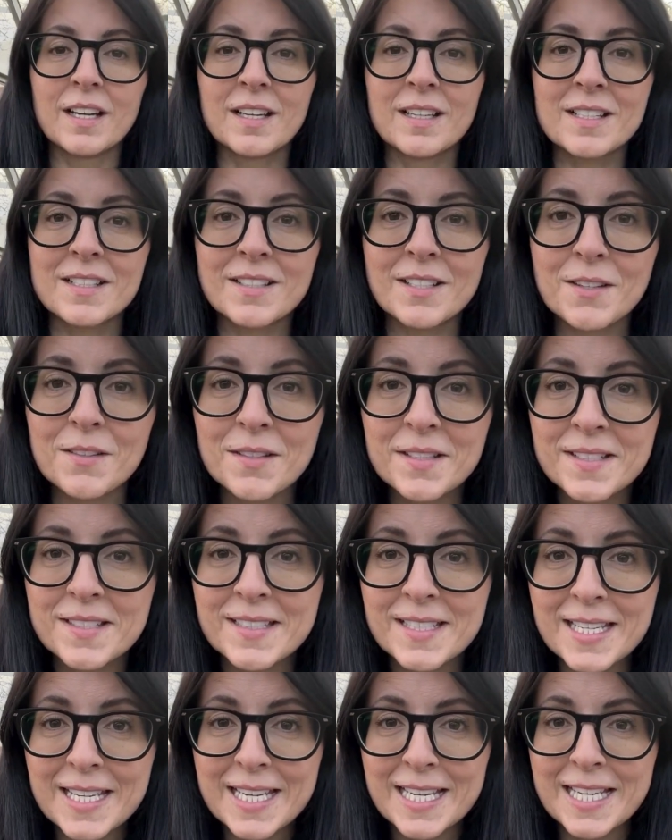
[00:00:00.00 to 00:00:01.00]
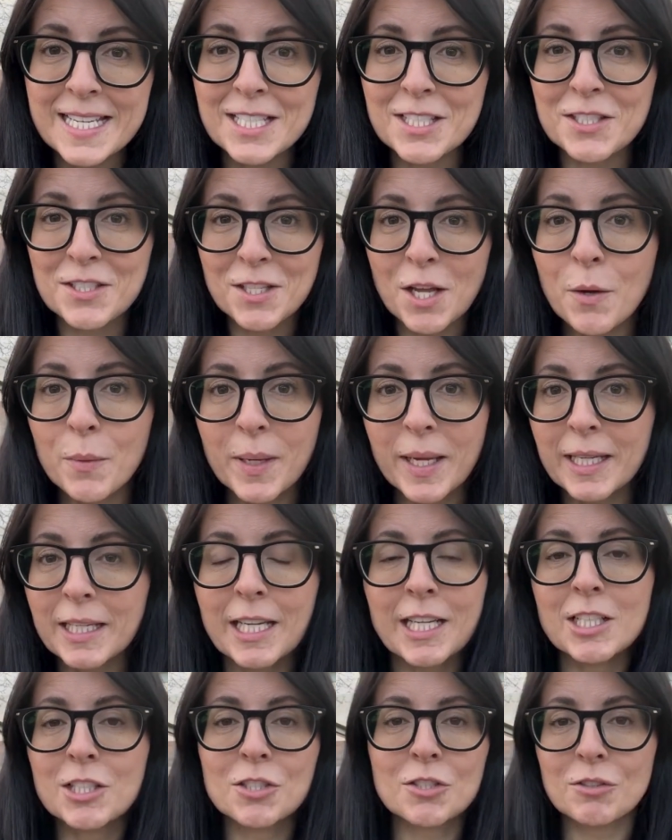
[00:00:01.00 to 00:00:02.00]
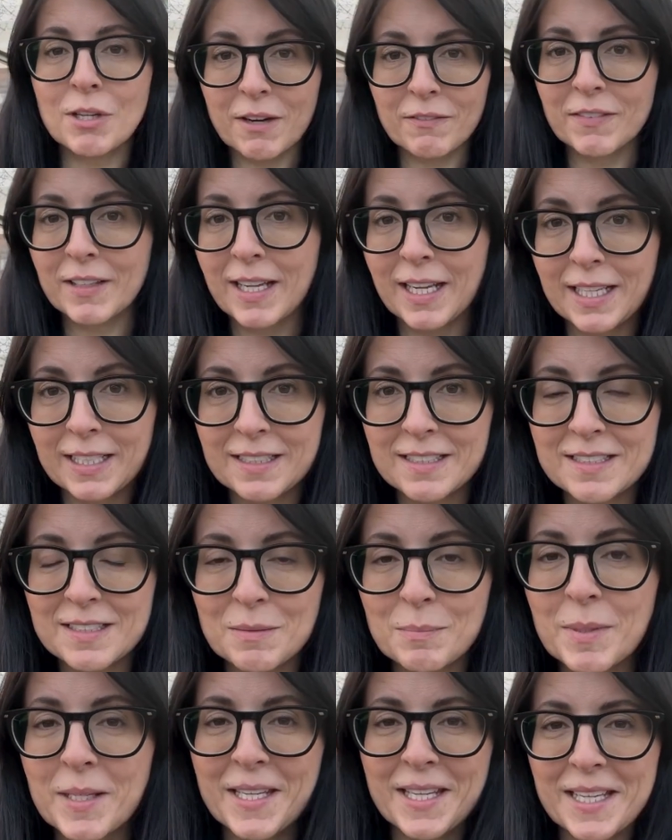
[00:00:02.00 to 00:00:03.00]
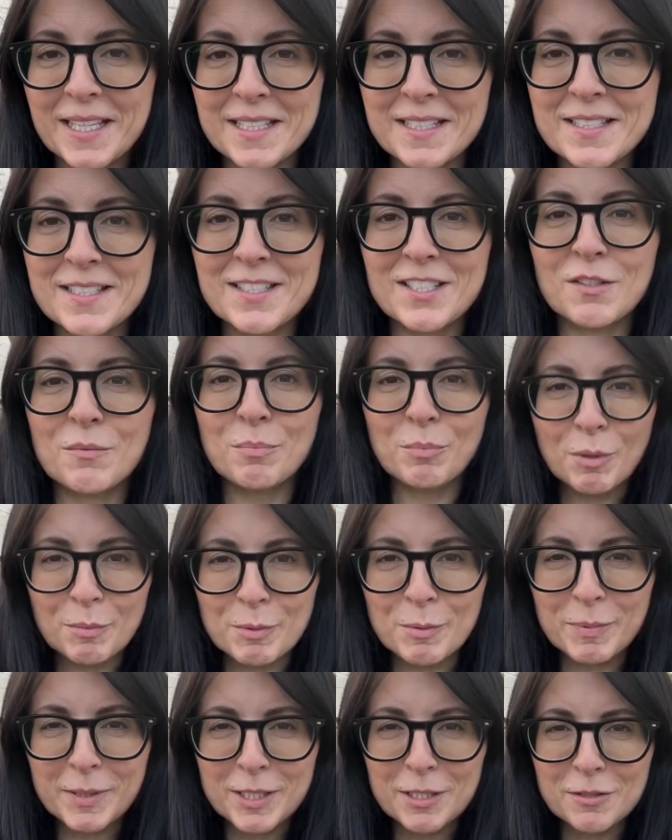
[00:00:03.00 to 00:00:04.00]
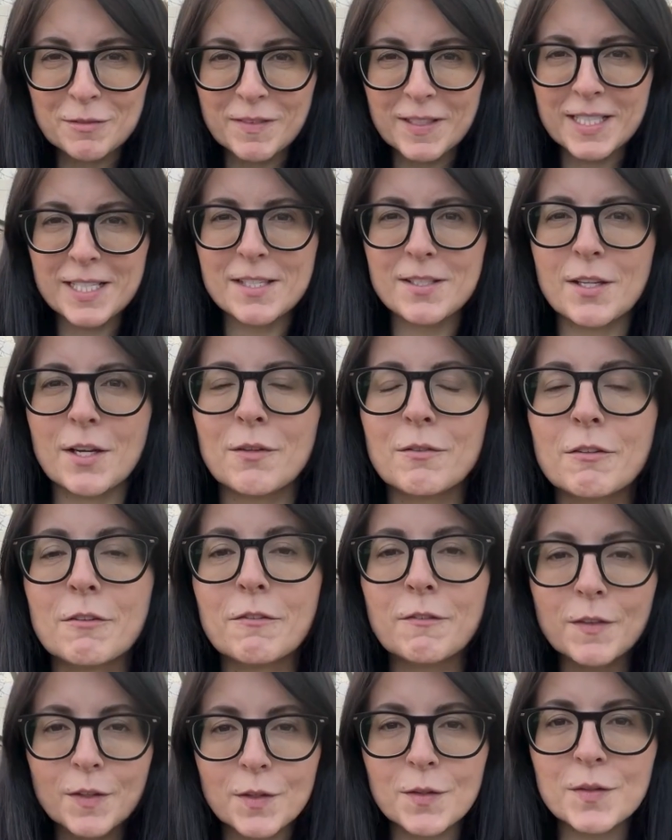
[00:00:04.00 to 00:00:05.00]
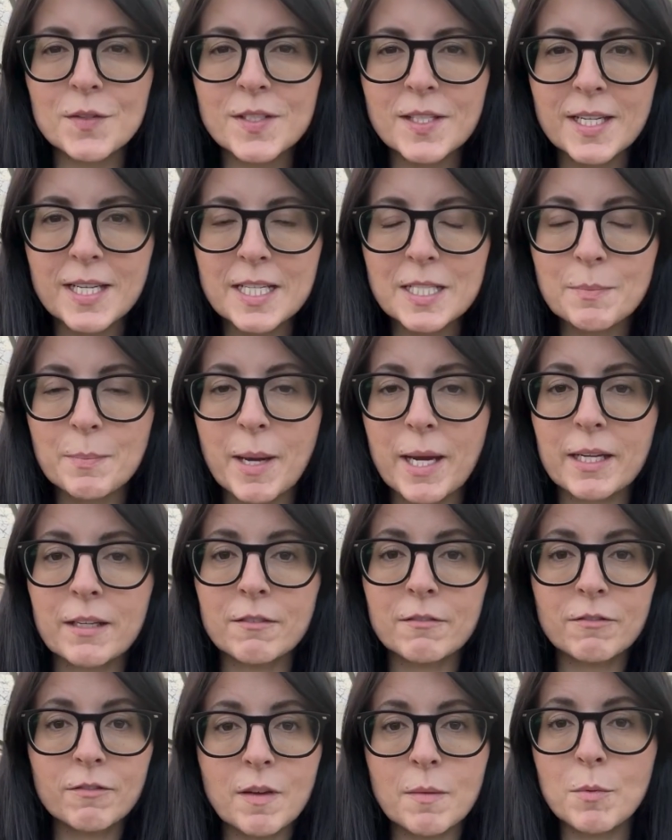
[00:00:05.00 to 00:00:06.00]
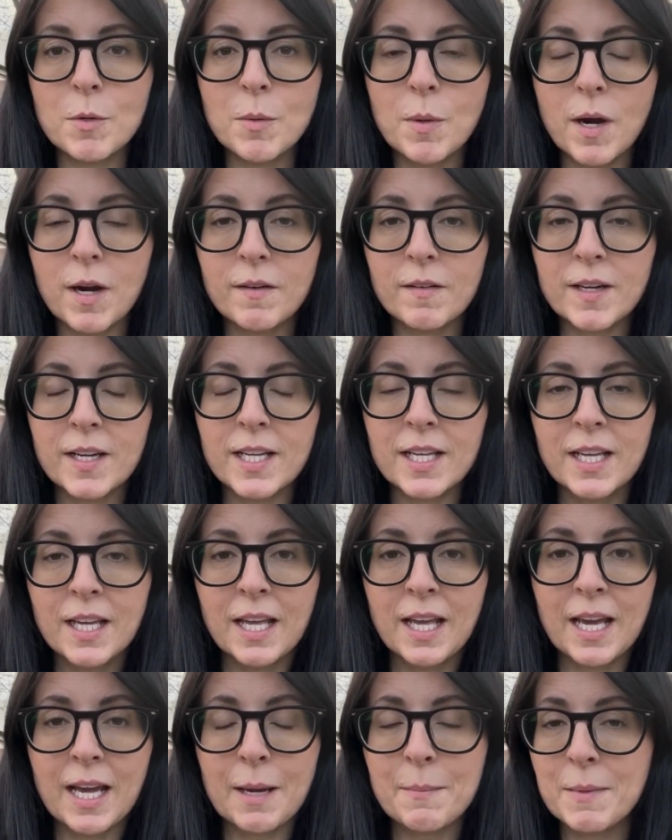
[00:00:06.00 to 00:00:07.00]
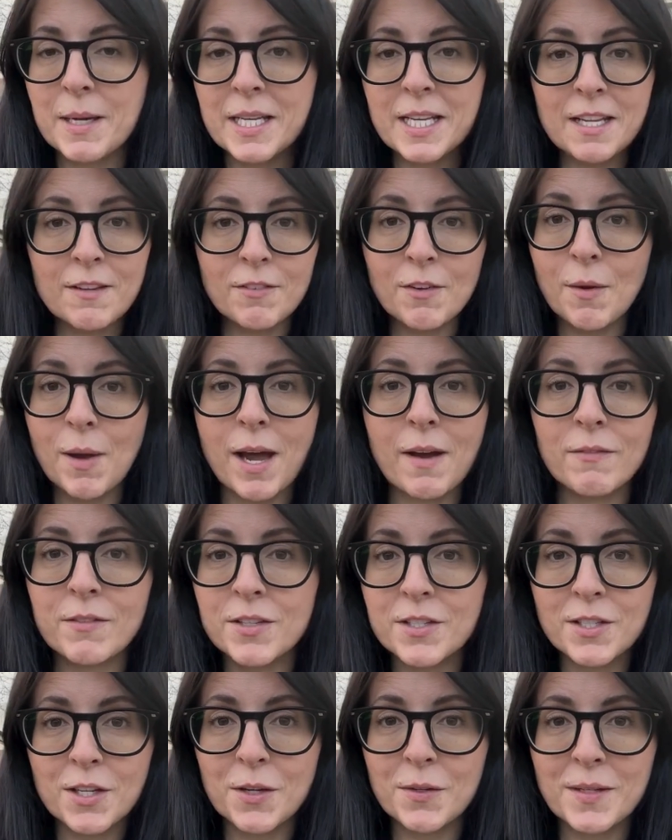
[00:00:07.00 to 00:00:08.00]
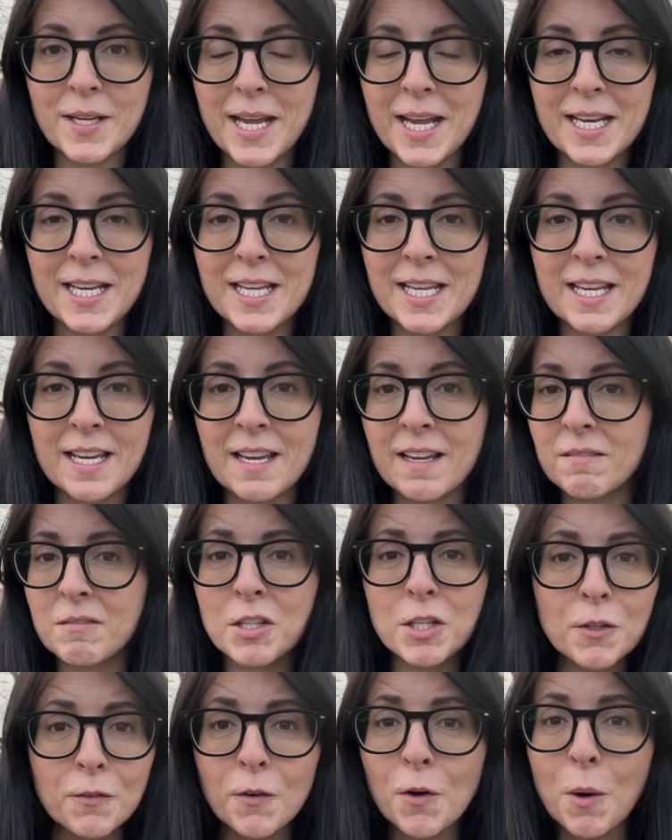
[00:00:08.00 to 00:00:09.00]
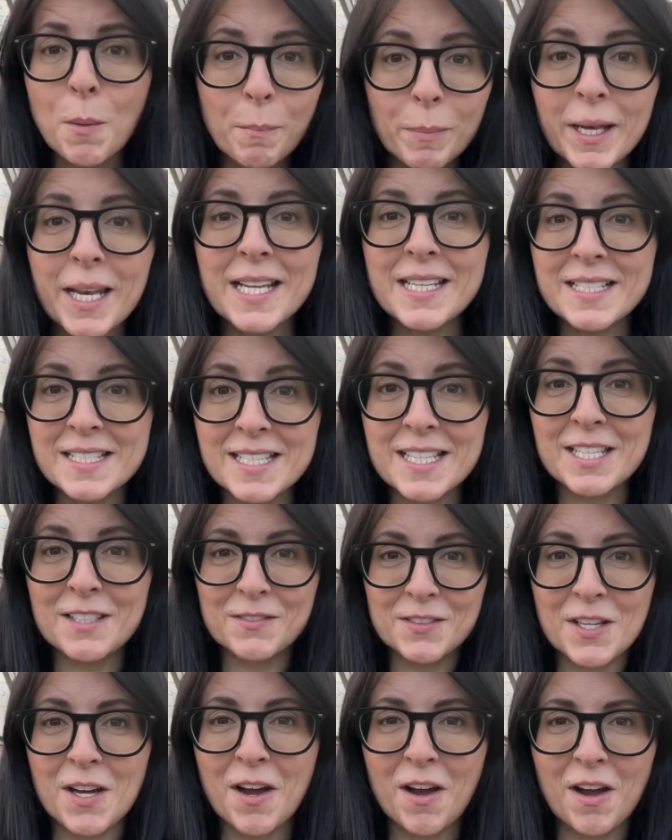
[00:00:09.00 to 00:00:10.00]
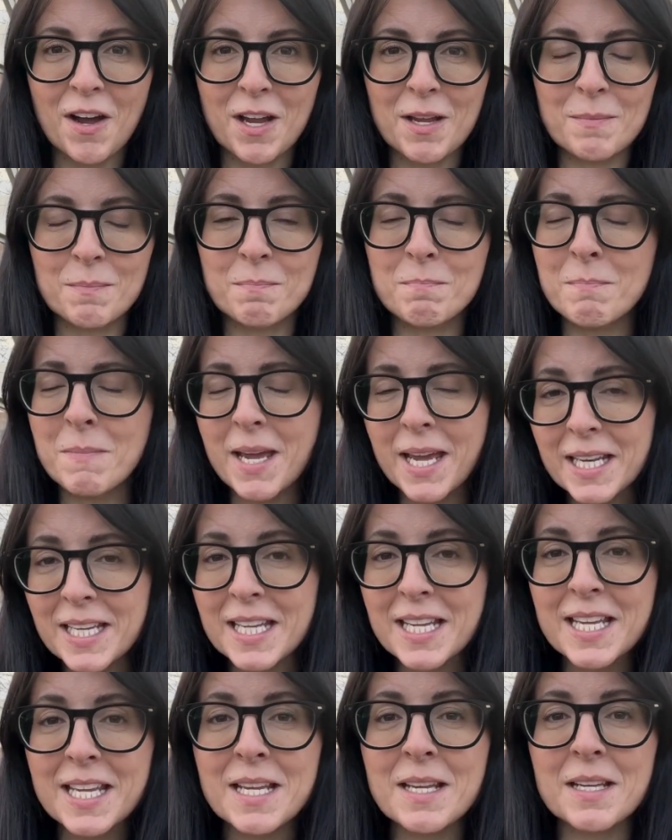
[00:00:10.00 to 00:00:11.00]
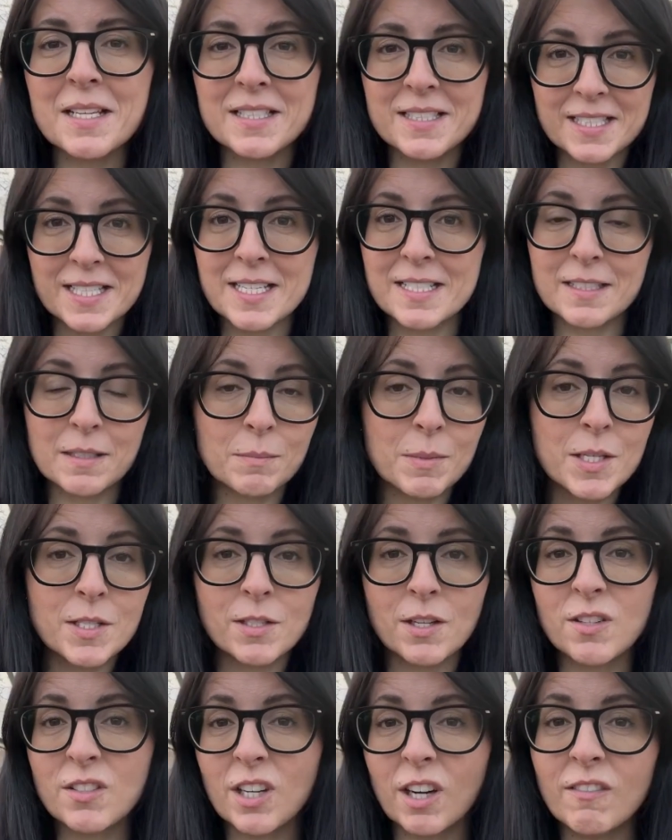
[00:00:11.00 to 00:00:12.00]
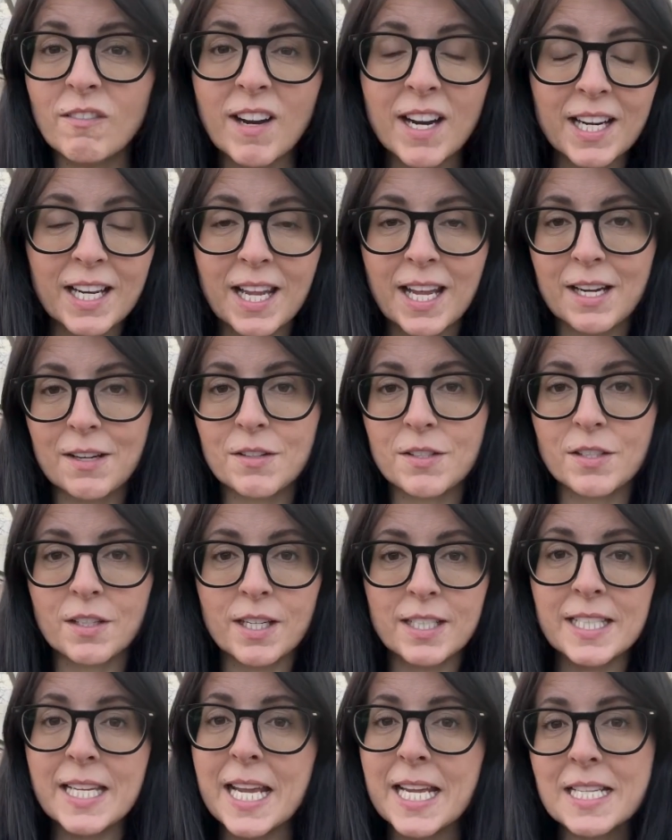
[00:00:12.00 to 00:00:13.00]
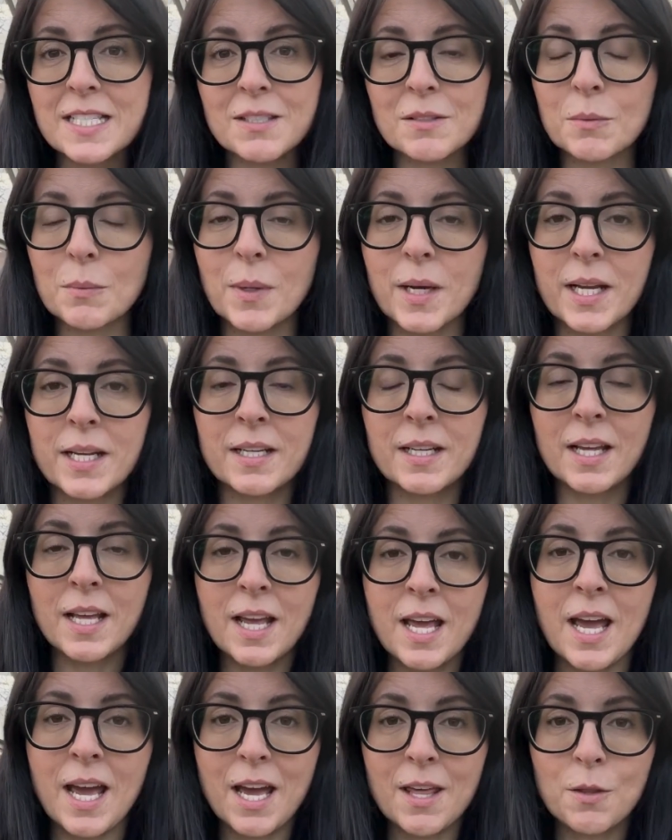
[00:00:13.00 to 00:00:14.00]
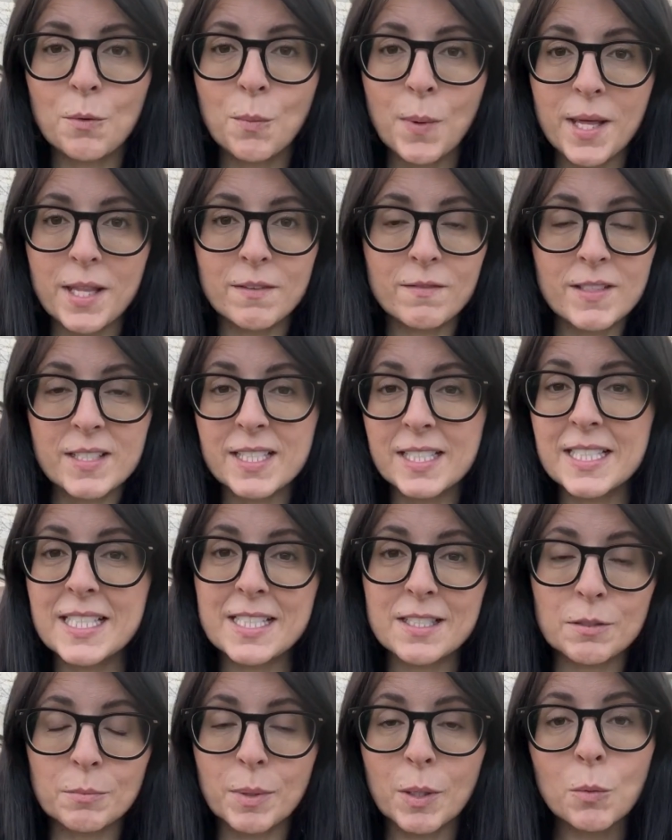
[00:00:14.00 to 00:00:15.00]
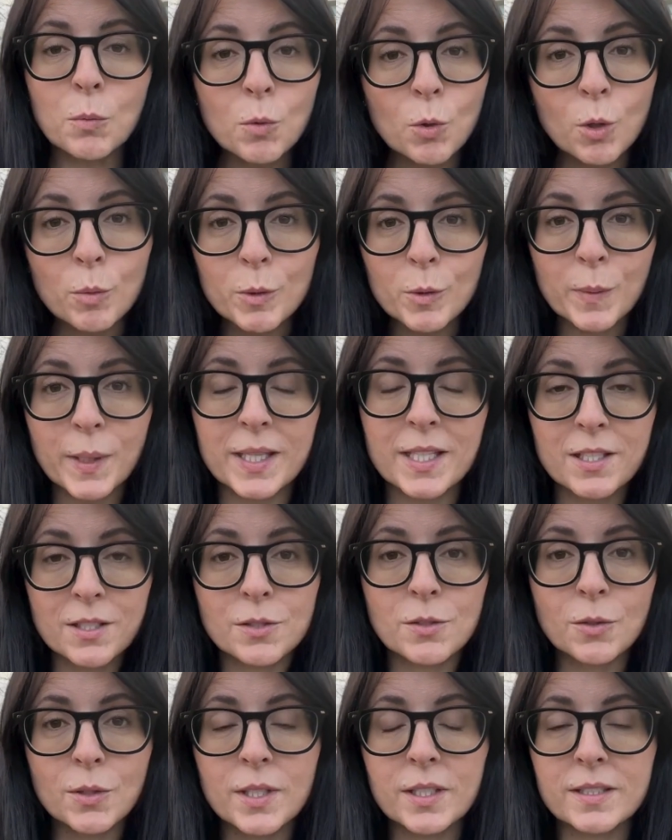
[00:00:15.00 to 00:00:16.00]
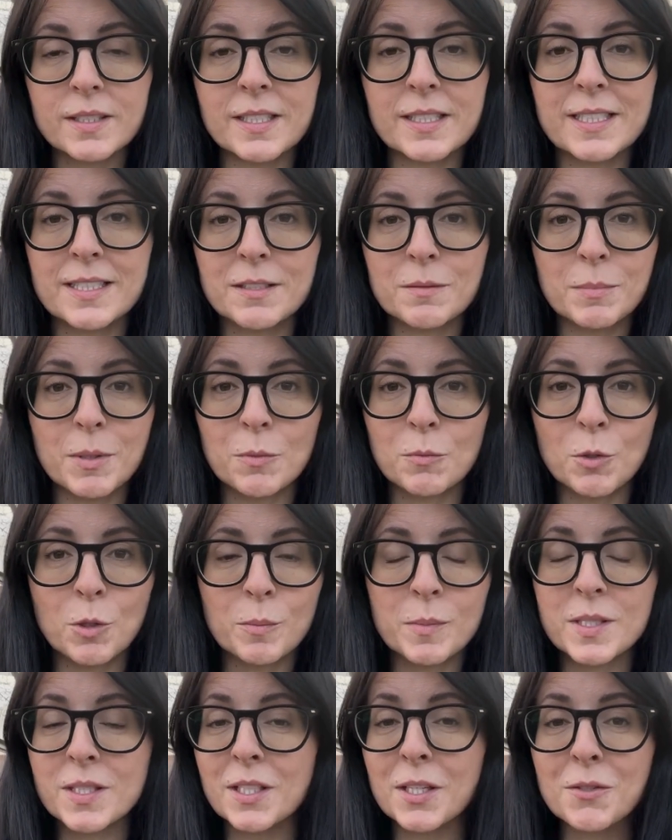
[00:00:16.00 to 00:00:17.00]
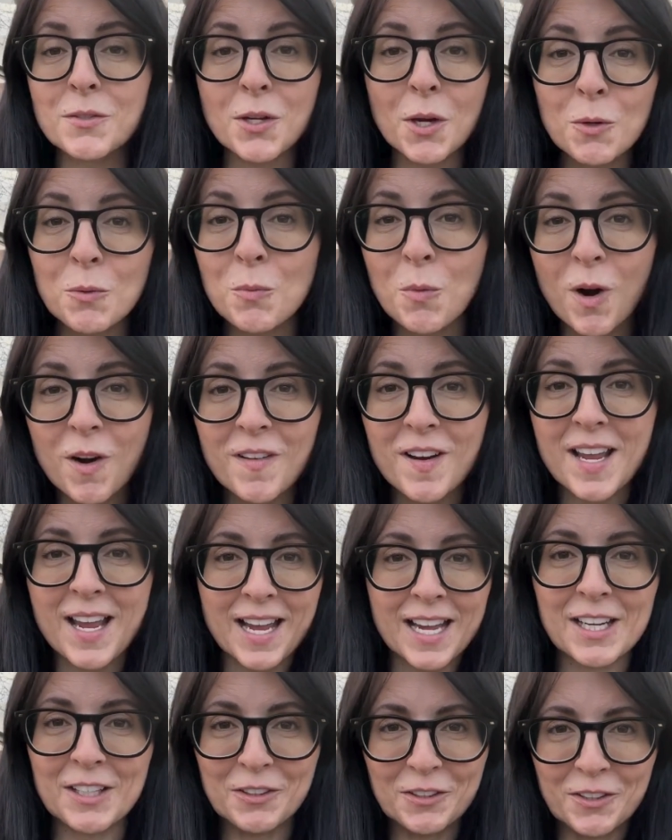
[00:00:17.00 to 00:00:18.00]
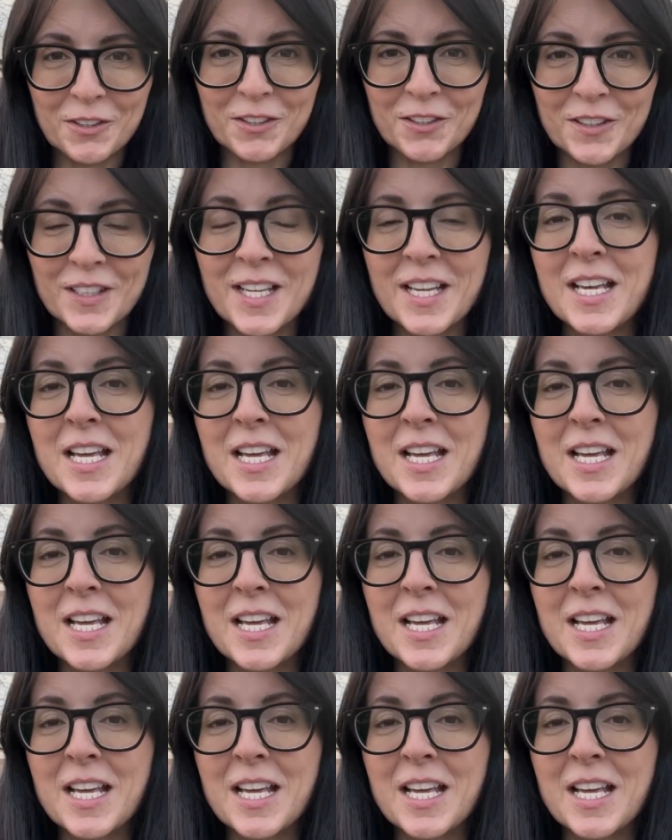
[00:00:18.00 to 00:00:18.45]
So the seed sowing extravaganza begins. You've probably already sown a few seeds back in February, and if you haven't sown any yet, you've got plenty of time. Many seeds can be sown directly outside later when the weather is a little bit warmer, when the soil's a little bit warmer, so don't worry at all.